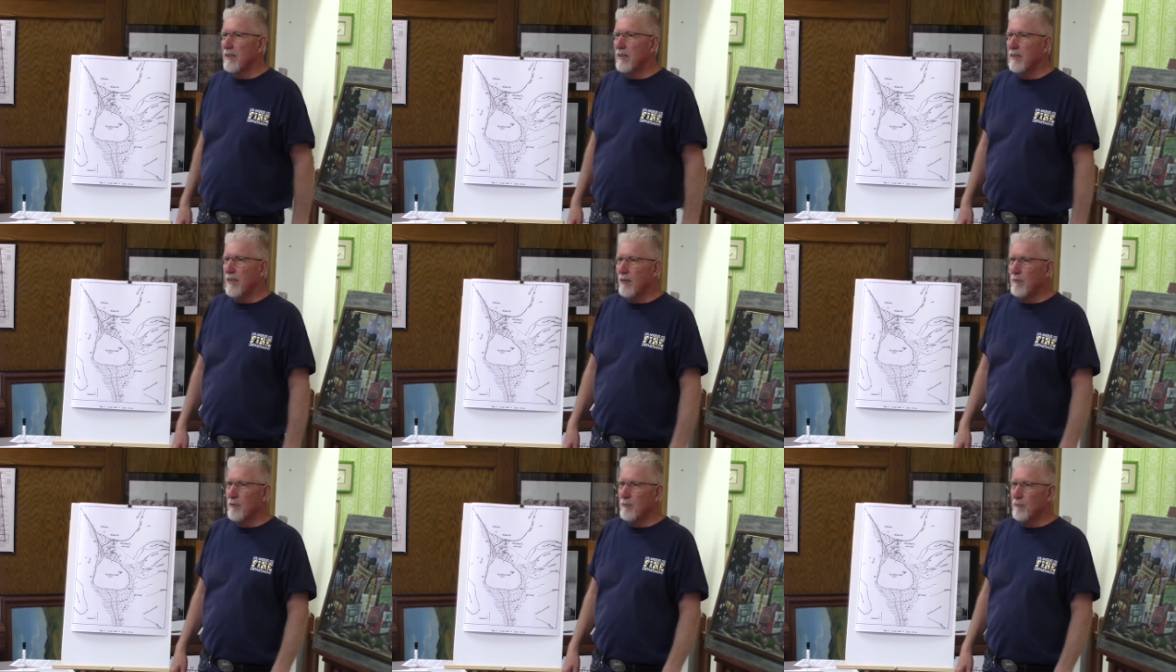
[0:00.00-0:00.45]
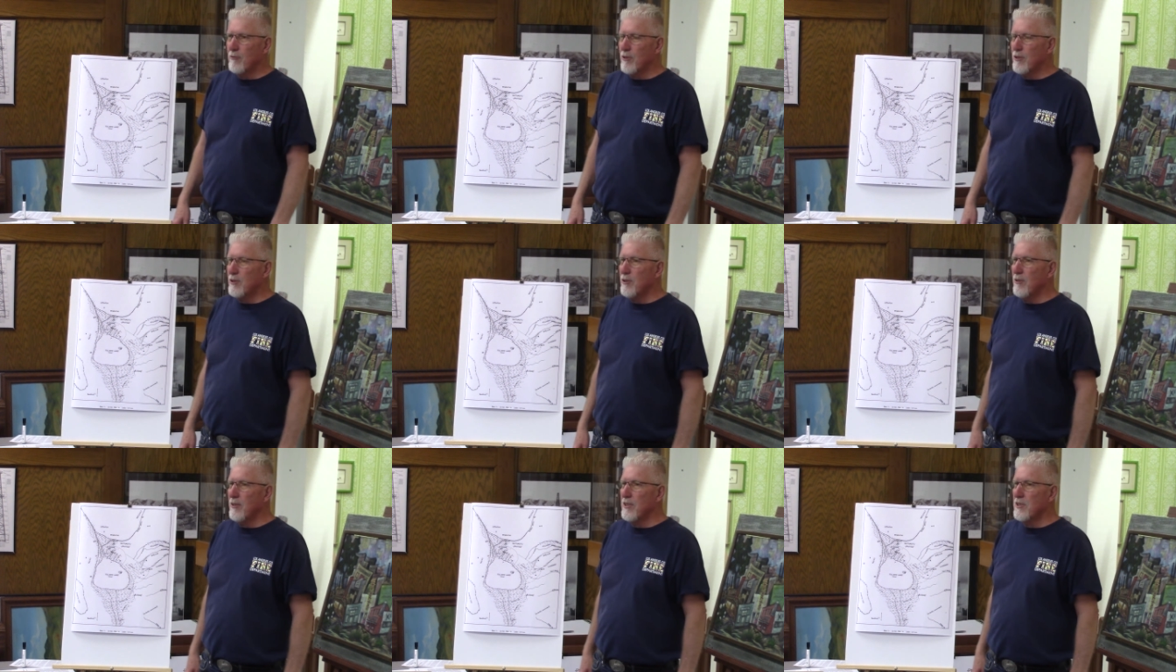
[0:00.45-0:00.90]
They refer
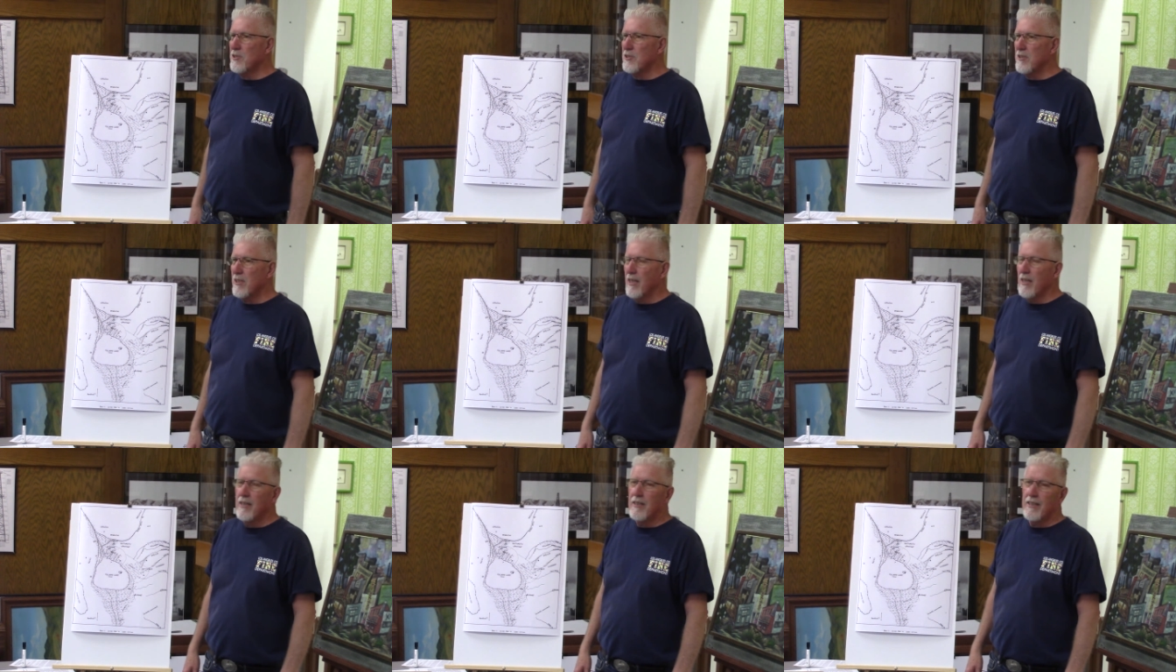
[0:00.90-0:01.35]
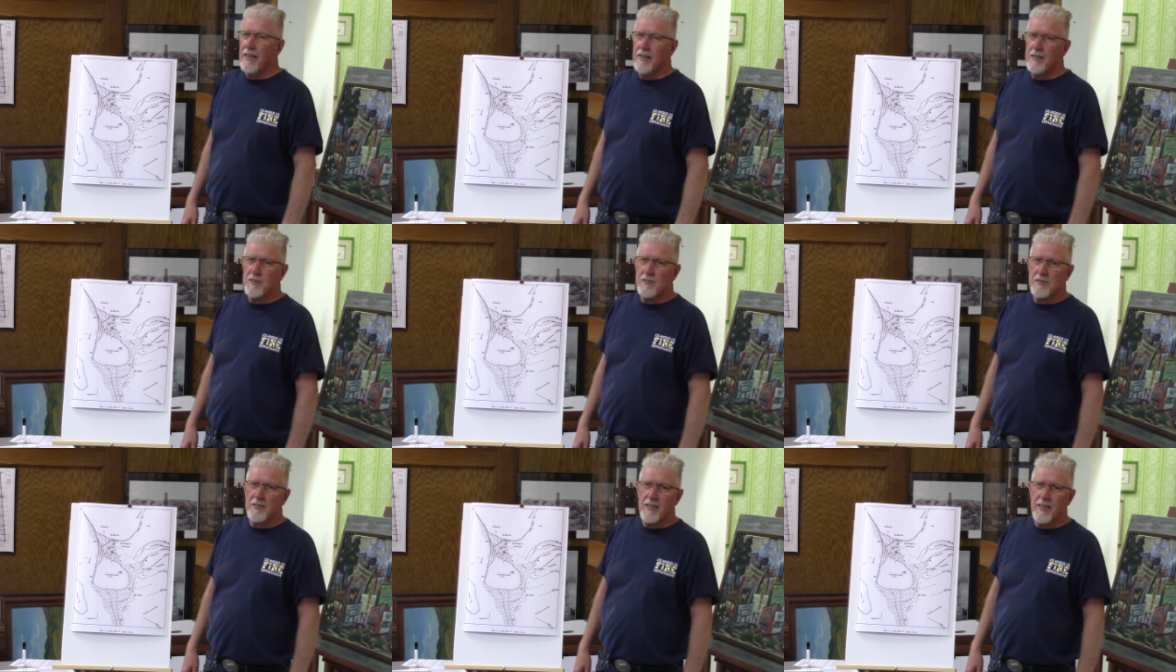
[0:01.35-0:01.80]
to it as
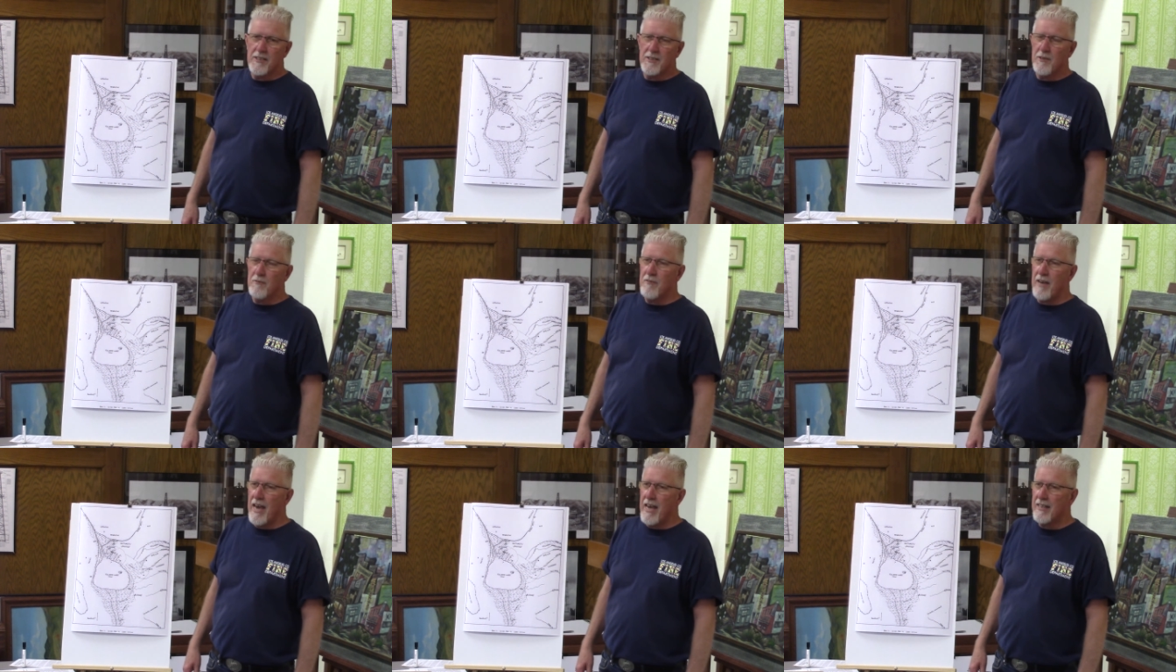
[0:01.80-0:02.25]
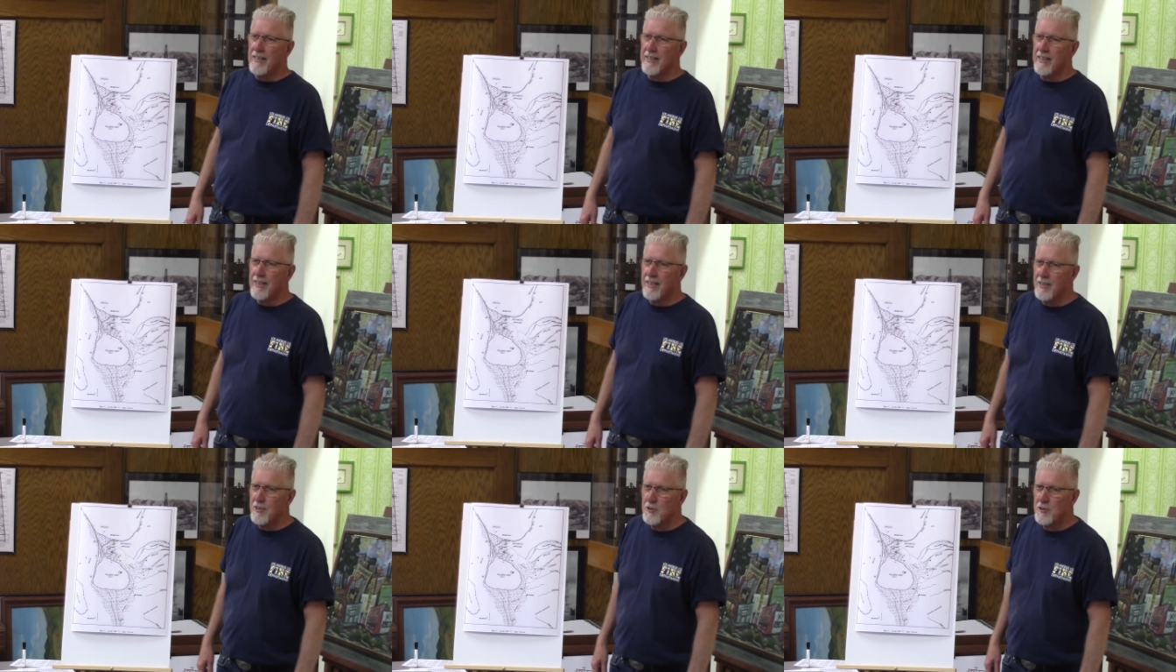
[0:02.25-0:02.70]
it's in the
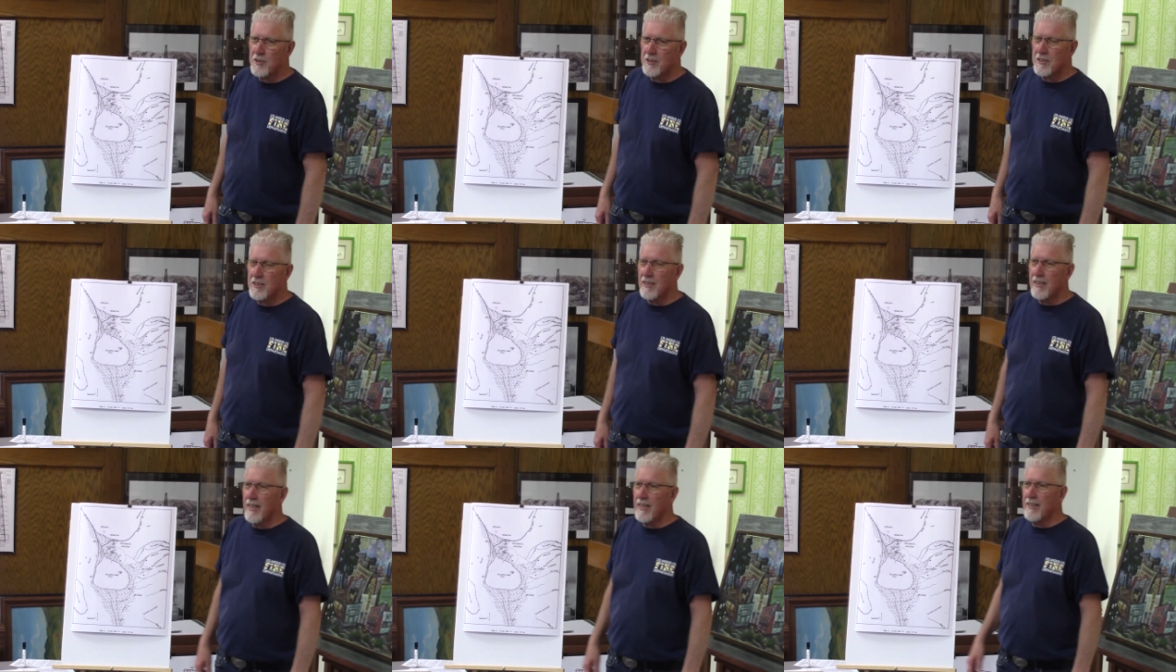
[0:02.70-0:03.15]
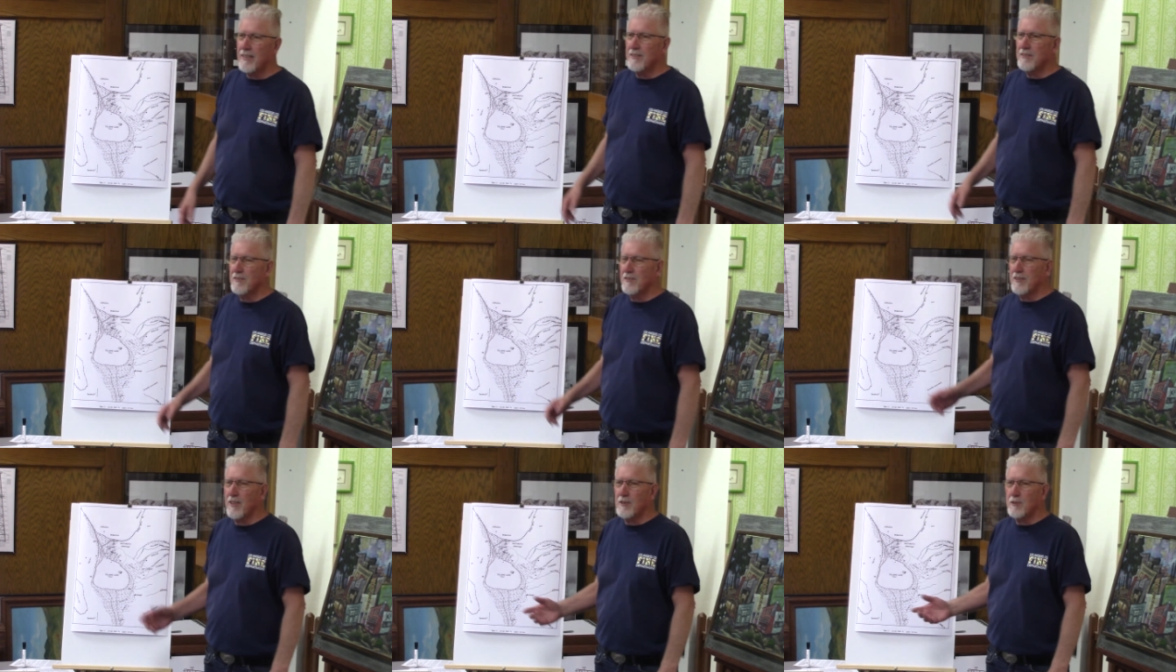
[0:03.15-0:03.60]
valley east of Coalinga,
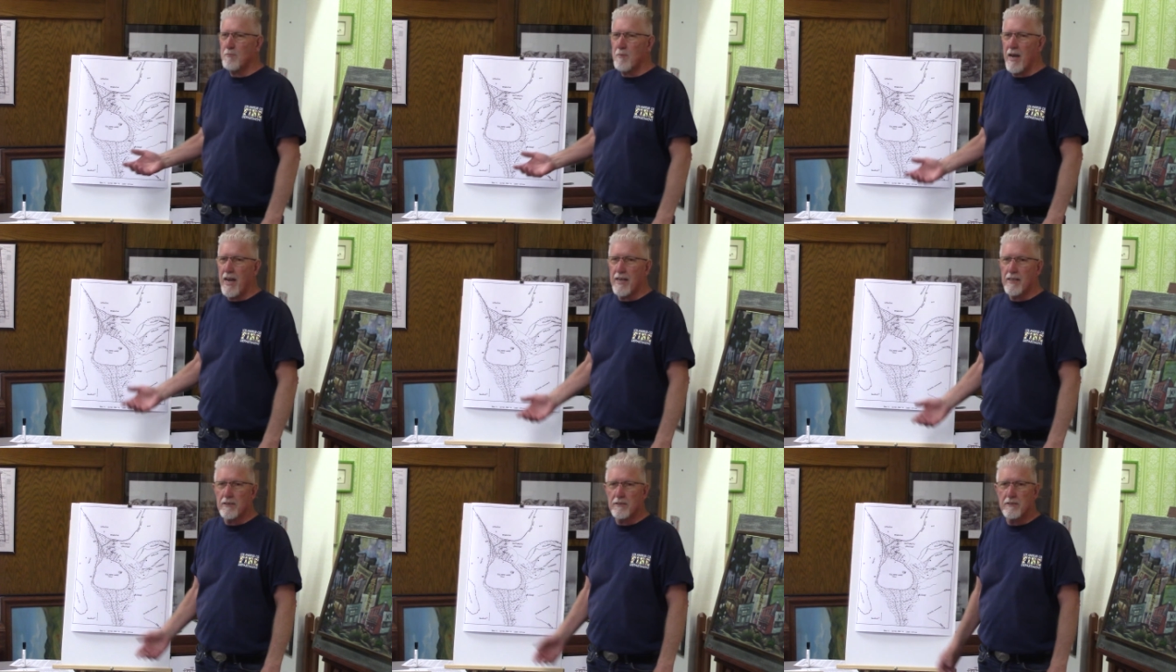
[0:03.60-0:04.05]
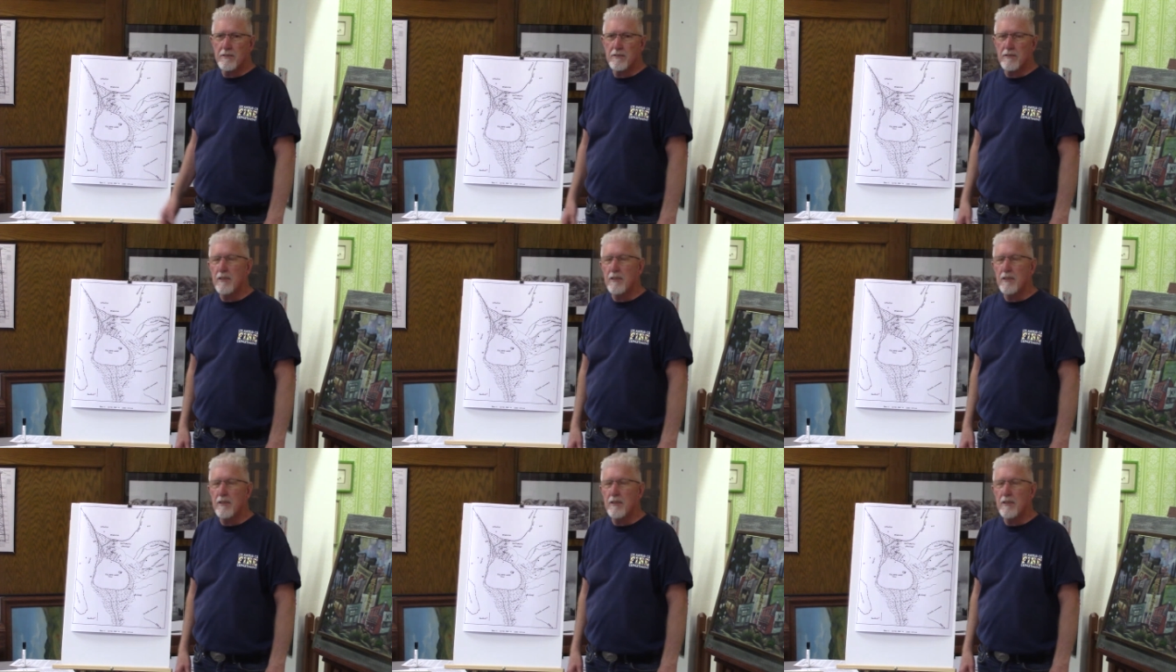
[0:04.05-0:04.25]
six miles.